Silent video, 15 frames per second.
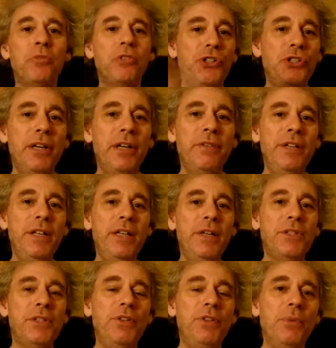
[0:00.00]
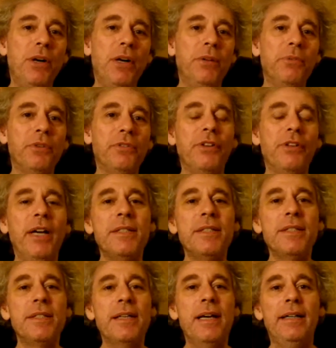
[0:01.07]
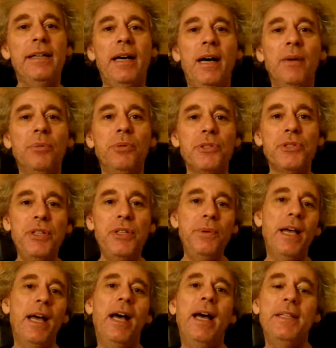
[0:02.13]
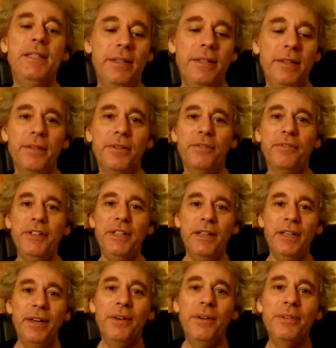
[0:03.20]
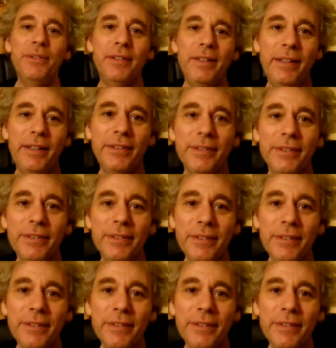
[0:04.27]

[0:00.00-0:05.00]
Share the videos if you want with friends. And I will see you guys in another video later.